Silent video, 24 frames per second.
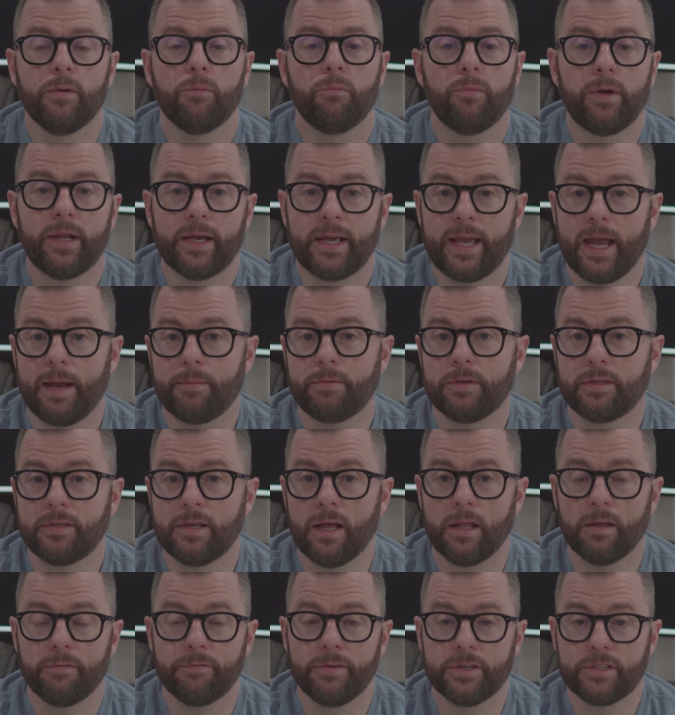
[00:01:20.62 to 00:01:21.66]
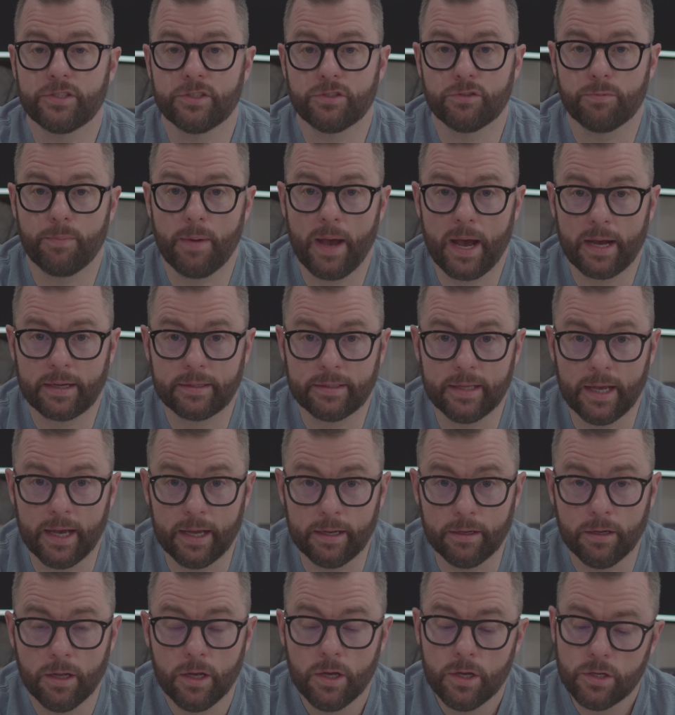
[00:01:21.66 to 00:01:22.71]
when it came to televisions back
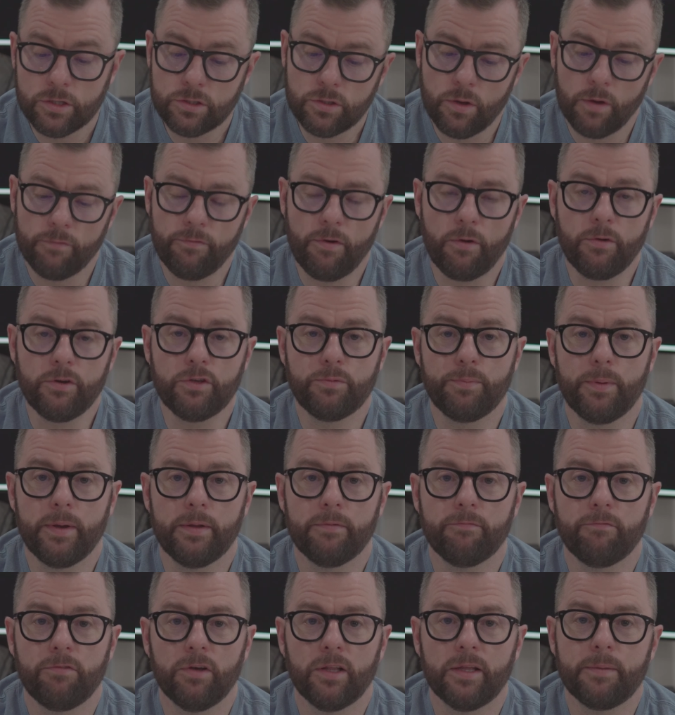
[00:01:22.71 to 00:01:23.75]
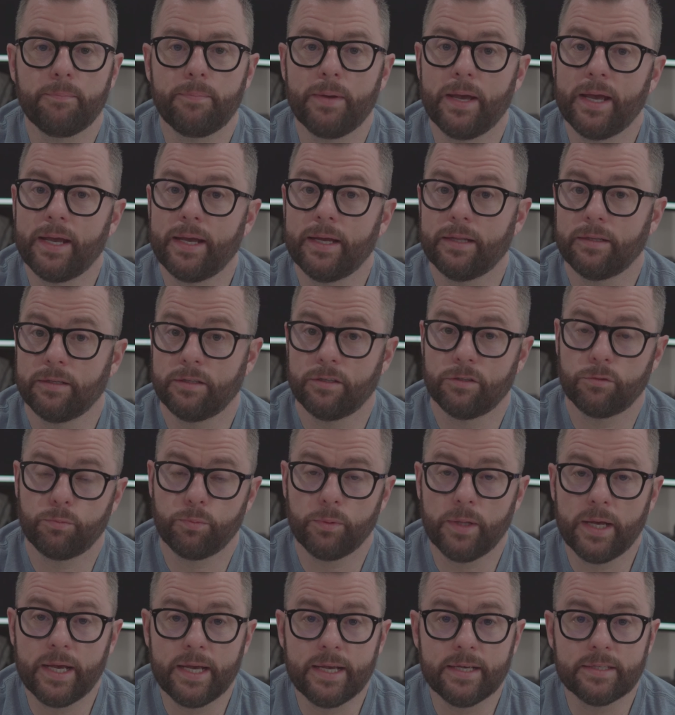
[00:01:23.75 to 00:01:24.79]
then. So I've always been really big into
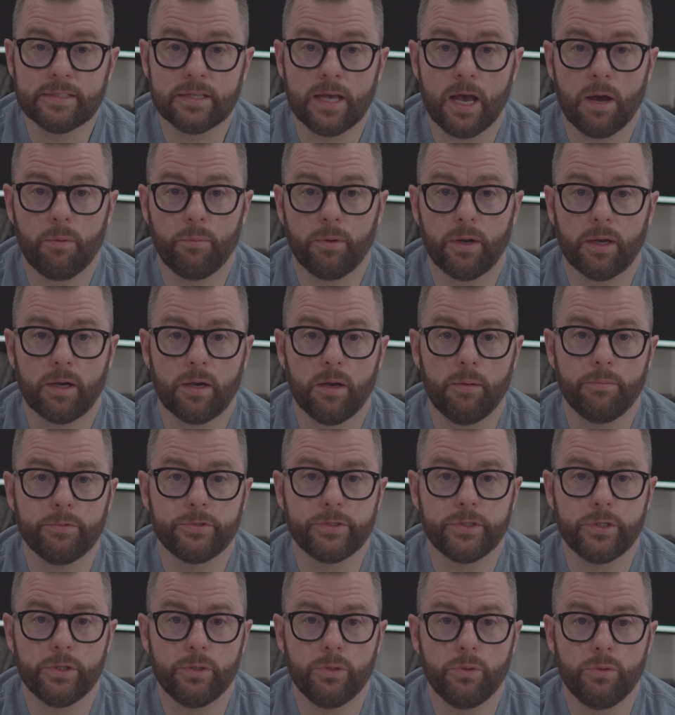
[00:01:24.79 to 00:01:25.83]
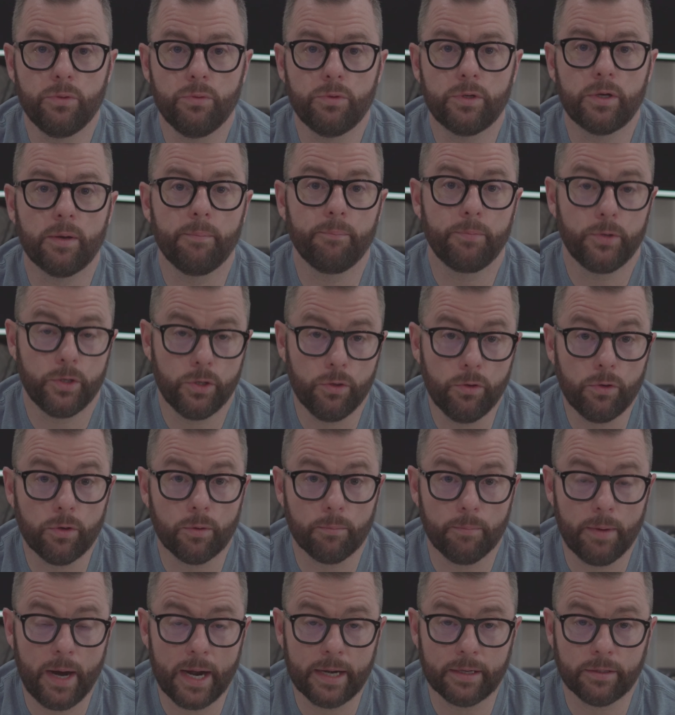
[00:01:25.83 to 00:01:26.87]
displays, and when it comes to computer
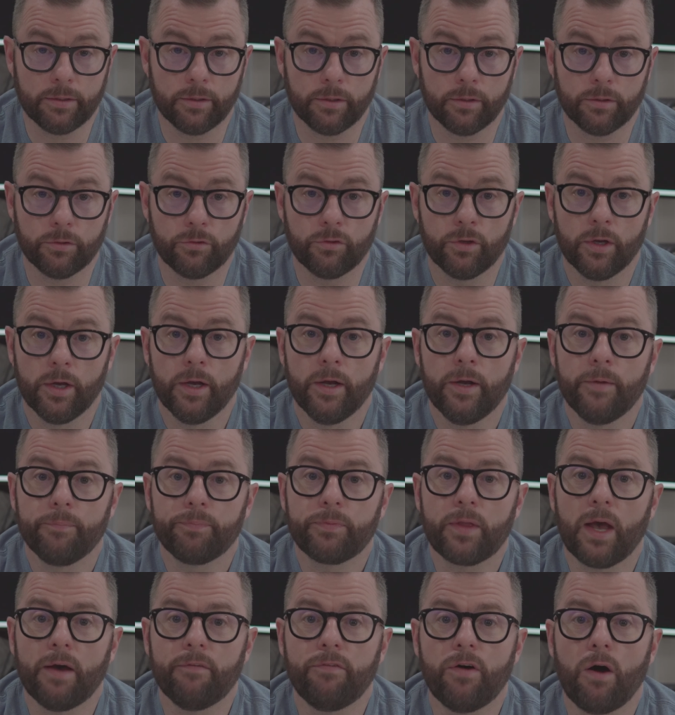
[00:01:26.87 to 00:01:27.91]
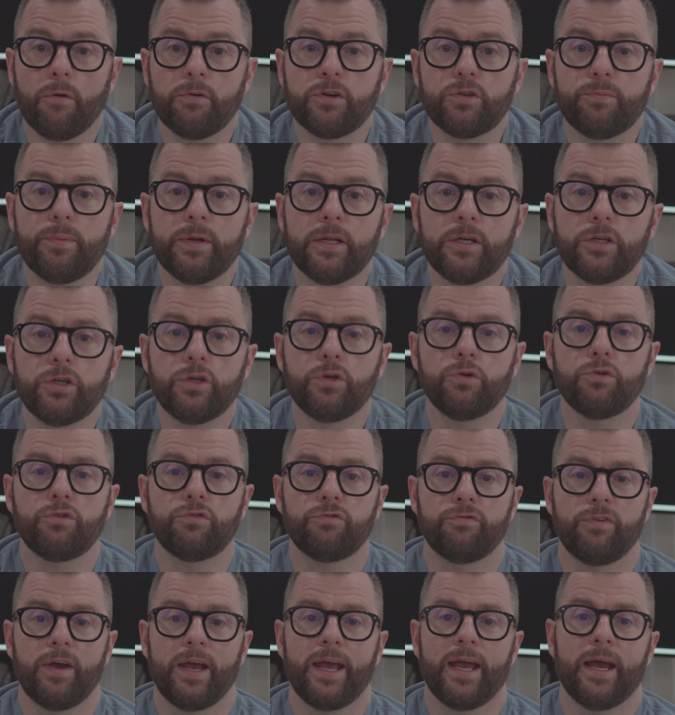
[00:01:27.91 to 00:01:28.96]
monitors, I've always been a huge
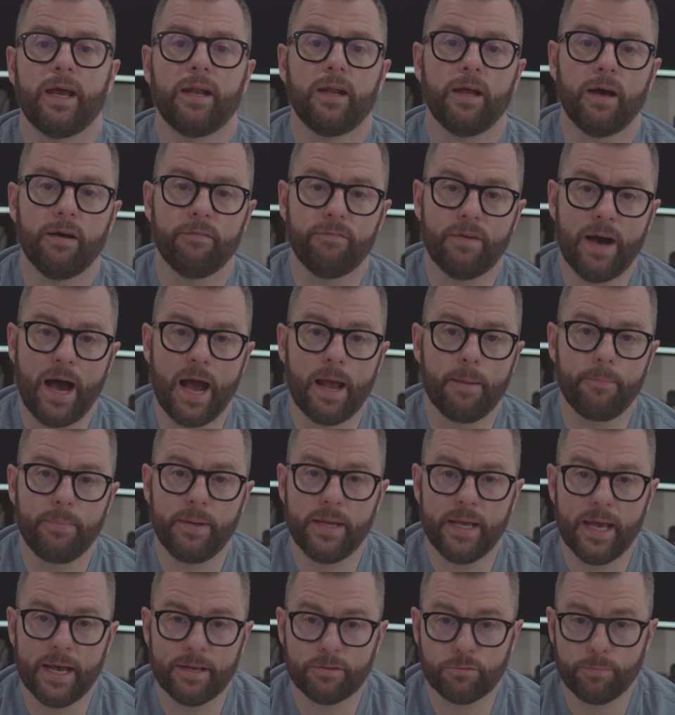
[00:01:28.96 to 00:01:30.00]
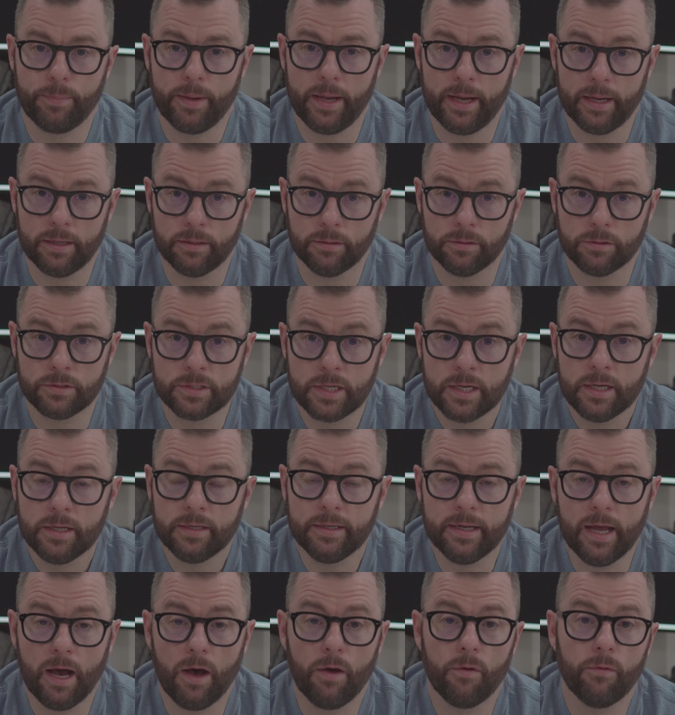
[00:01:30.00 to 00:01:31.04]
fan of IPS panels.
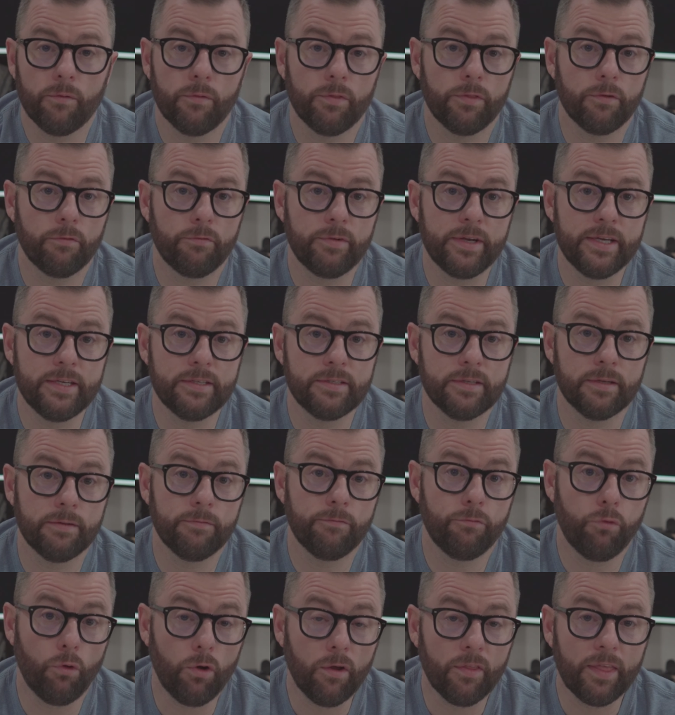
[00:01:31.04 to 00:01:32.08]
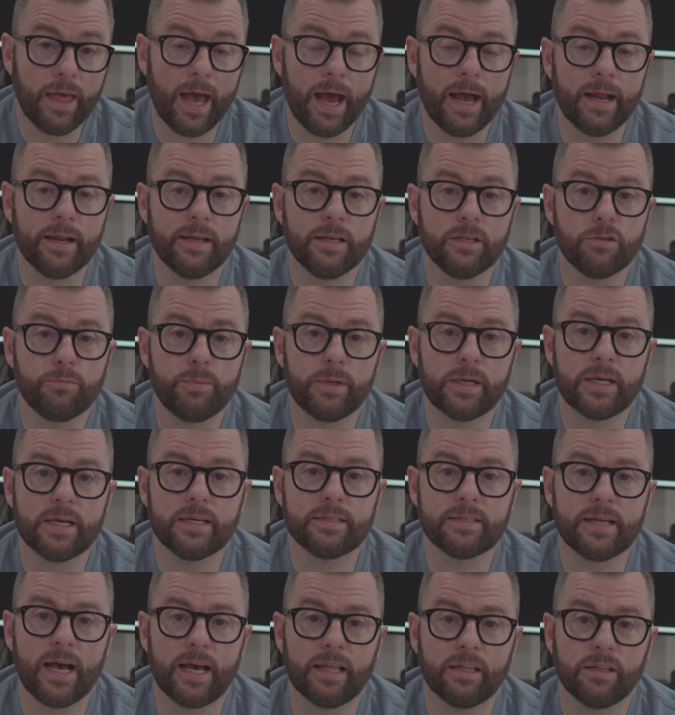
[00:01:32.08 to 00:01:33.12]
Now, the reason for that is
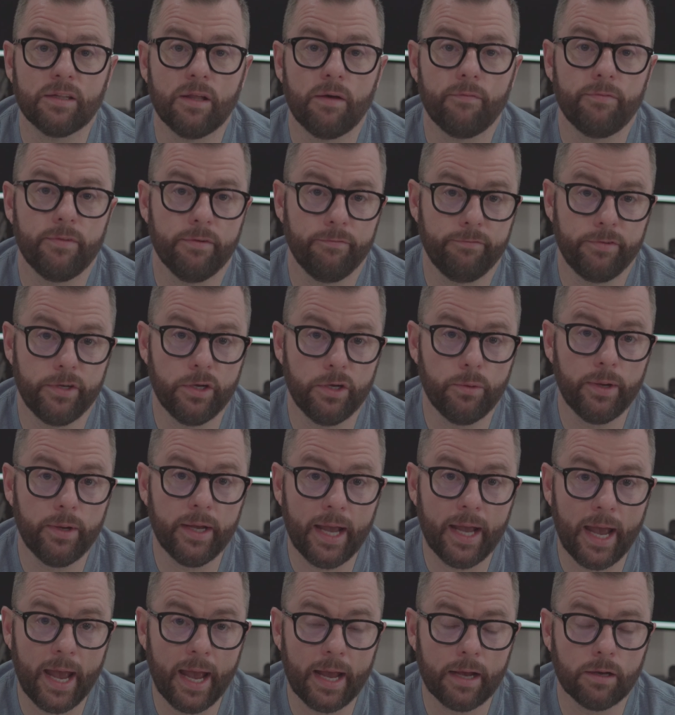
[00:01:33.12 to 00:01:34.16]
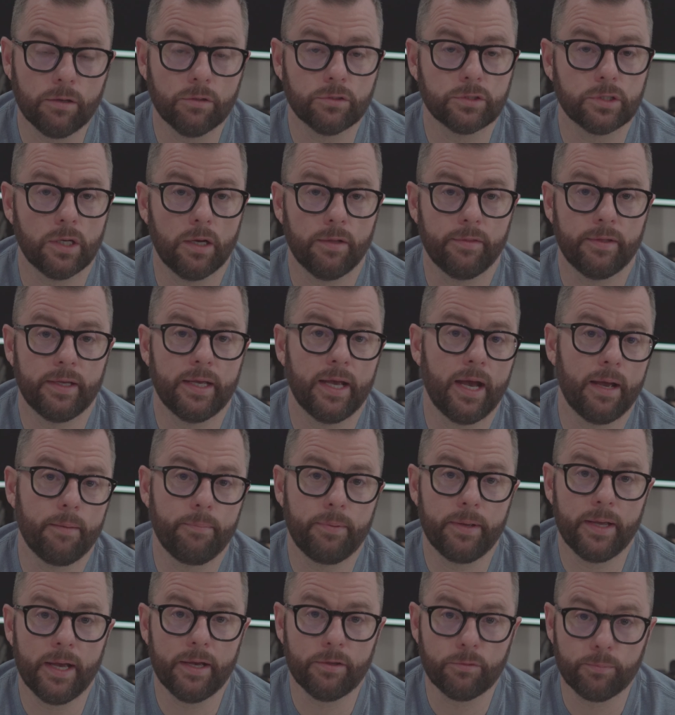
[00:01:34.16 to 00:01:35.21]
because I love the viewing angles on the
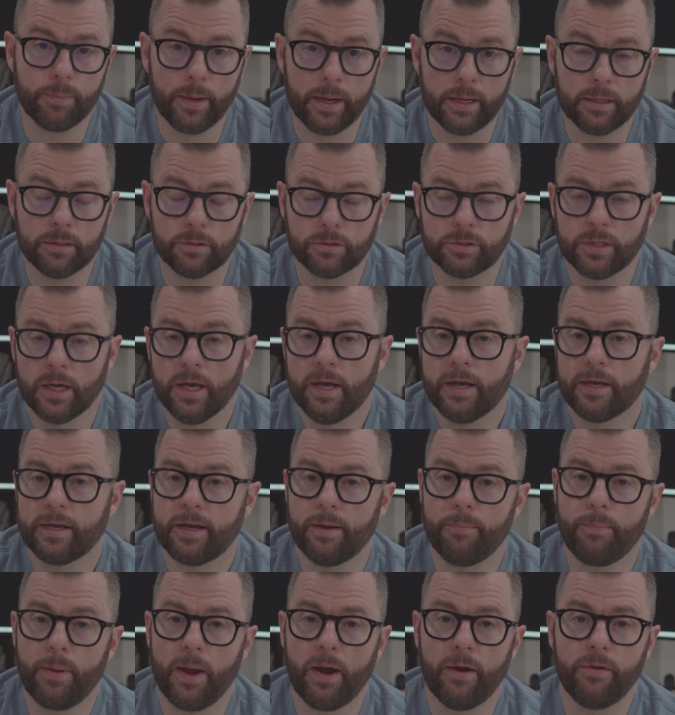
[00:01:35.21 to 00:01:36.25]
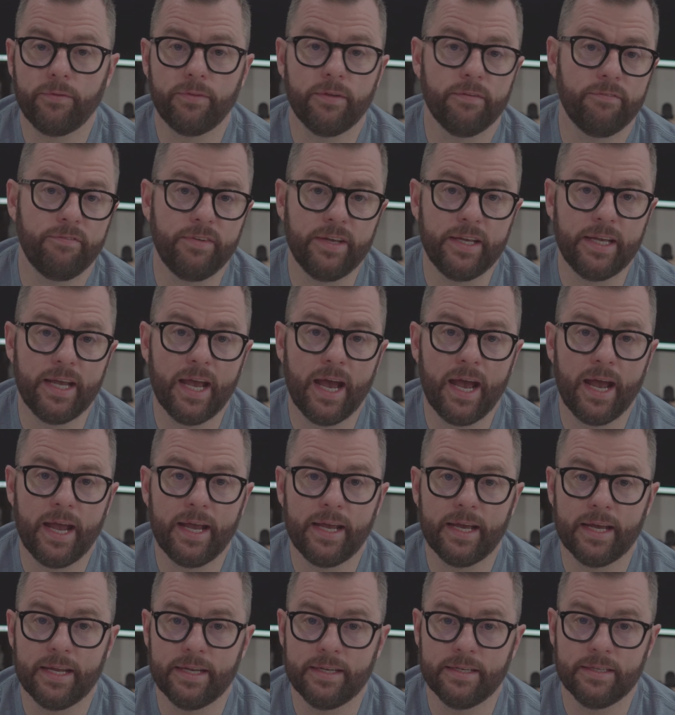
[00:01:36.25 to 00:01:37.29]
IPS panels compared to VA
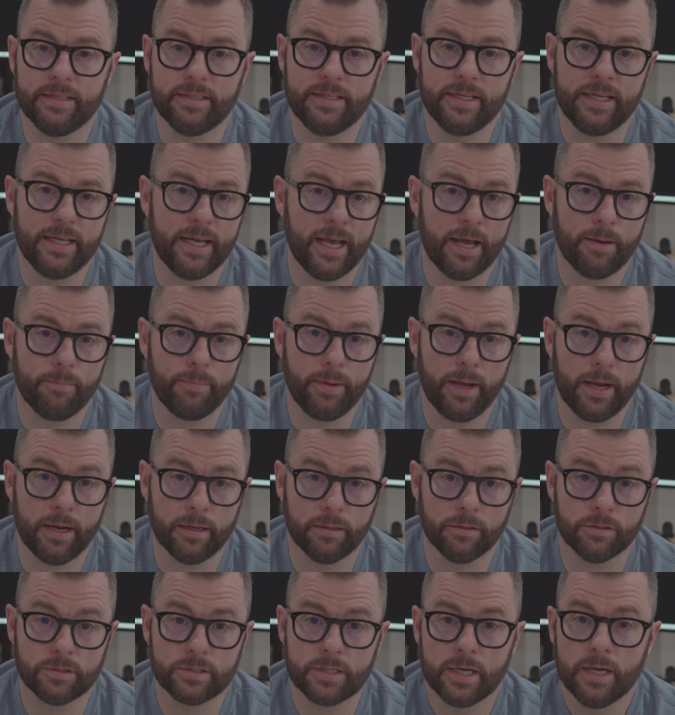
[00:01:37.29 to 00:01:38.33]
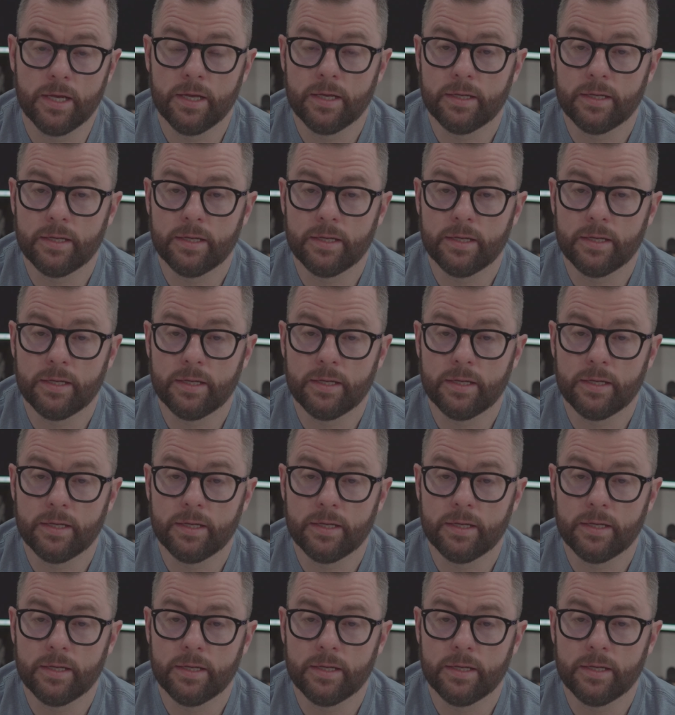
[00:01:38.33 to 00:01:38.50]
and TN panels.